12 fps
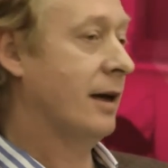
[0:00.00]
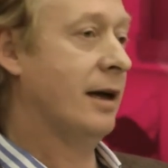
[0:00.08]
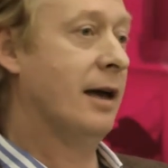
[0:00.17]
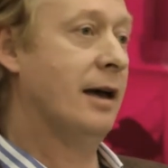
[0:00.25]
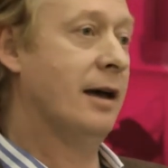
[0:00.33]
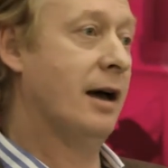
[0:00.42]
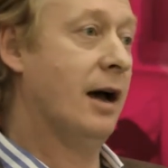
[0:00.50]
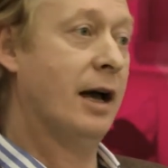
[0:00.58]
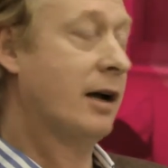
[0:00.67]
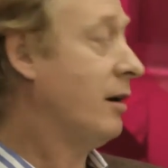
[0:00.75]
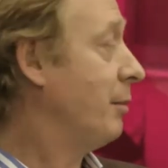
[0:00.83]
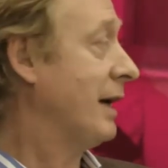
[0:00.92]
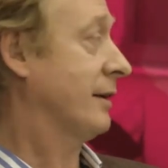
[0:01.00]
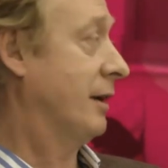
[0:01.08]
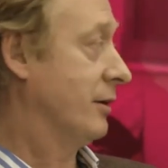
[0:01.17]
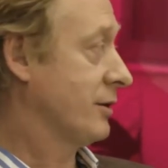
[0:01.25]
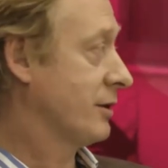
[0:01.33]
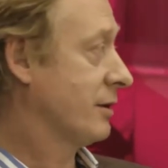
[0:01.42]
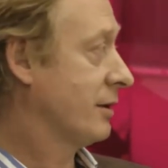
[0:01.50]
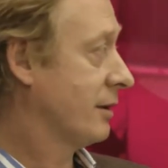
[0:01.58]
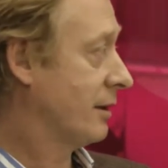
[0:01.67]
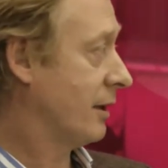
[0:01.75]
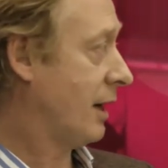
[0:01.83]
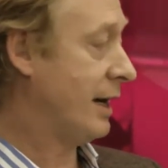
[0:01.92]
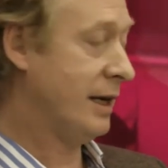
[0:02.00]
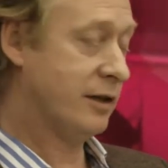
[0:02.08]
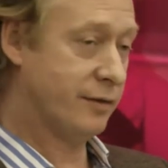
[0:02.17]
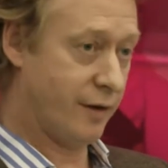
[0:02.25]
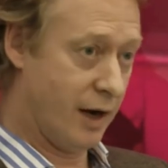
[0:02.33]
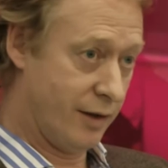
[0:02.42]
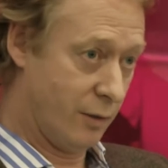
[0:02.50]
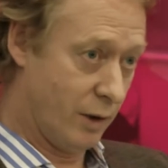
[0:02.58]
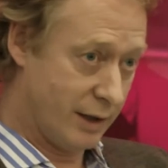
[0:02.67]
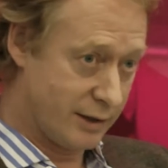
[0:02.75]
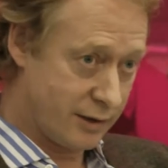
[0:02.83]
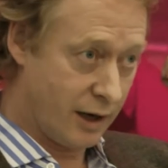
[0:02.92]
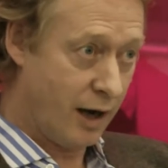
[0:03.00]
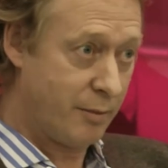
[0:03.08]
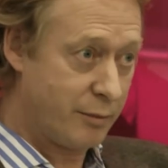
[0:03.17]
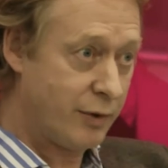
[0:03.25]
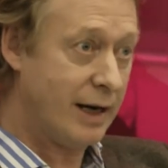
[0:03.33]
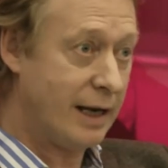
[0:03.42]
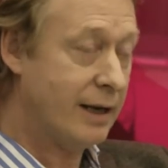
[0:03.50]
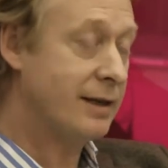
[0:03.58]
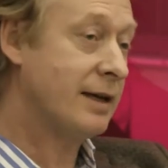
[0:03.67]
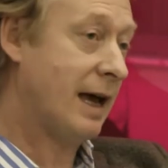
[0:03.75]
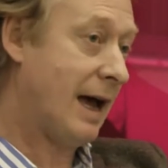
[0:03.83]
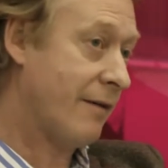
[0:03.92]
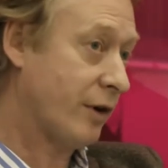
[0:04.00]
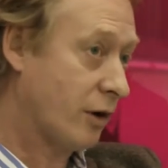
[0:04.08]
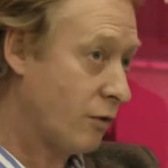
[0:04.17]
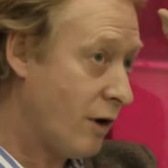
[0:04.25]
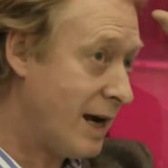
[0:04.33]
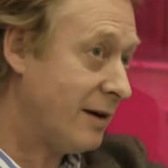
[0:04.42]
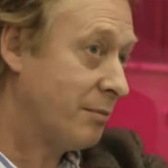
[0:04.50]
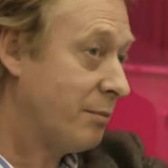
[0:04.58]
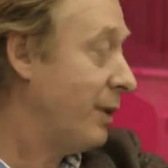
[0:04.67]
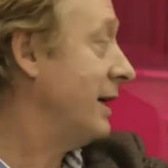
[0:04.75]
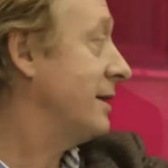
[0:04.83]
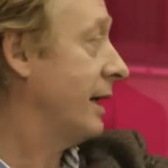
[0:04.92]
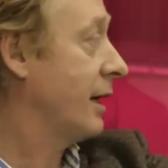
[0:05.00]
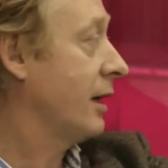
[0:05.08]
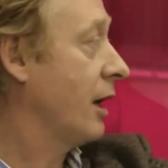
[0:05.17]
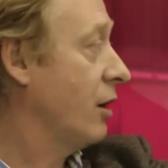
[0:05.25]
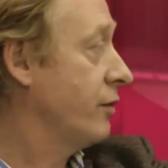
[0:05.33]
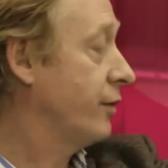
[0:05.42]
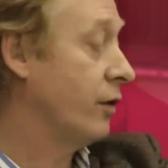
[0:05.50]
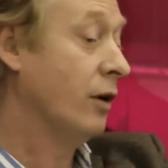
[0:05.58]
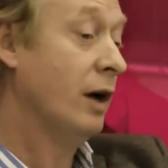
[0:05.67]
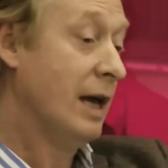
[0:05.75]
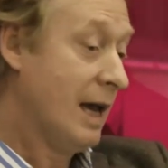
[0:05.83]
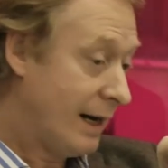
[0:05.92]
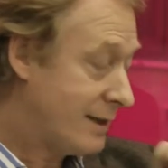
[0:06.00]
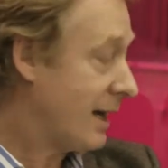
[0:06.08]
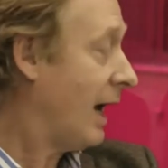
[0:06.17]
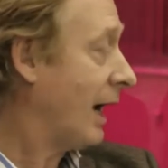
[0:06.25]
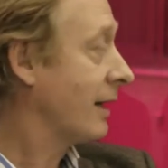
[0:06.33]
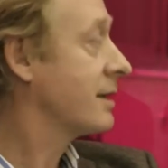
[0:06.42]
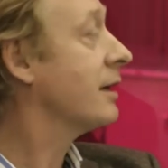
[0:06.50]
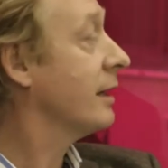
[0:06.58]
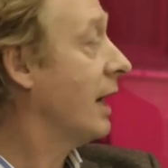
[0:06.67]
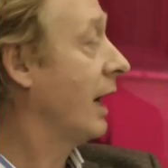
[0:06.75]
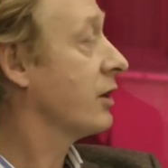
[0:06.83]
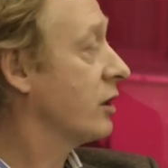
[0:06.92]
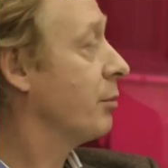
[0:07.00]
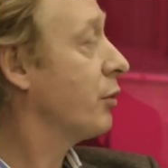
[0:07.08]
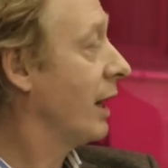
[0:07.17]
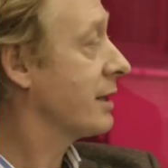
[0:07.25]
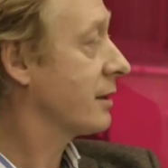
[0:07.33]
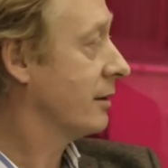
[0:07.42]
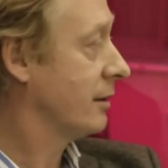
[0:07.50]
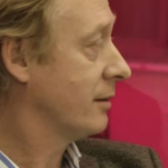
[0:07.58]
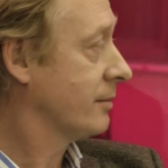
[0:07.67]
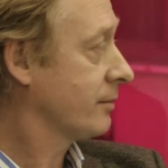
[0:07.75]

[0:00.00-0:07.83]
I can't back those. I need to find the ones that are brilliant, have a great piece they can go for, and it's actually practical.